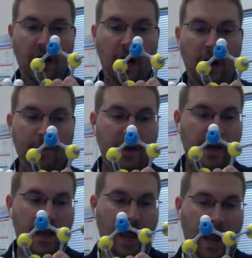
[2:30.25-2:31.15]
Um,
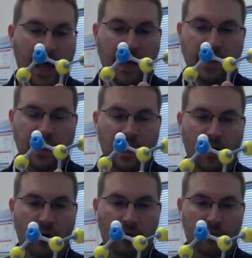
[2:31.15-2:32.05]
and
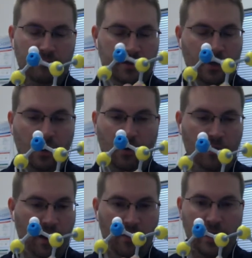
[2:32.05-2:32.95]
uh,
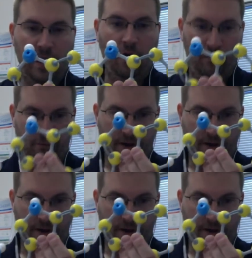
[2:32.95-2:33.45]
so here we go.